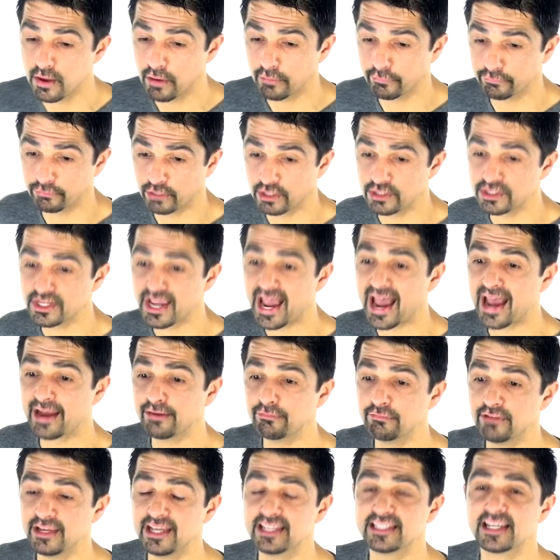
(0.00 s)
Front
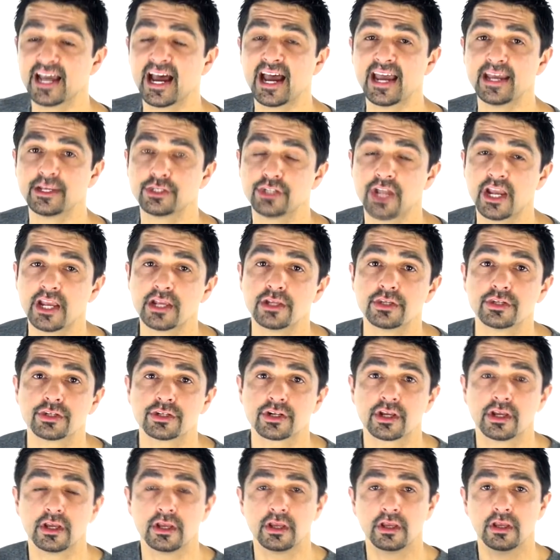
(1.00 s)
and rear tyre changed,